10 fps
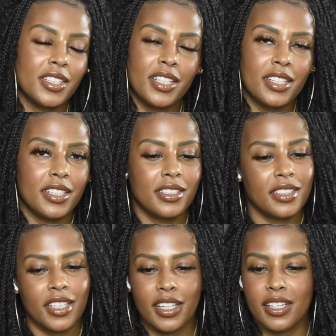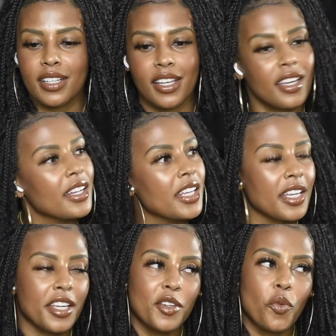Again,
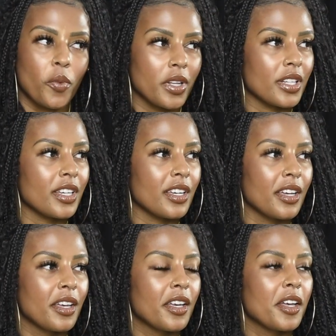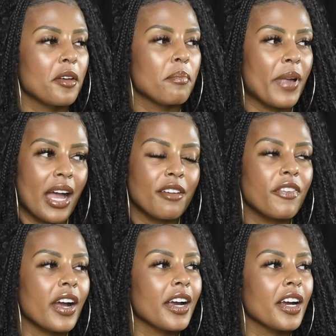it can really
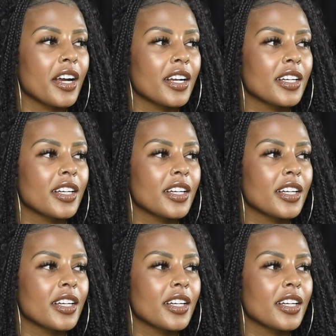backfire.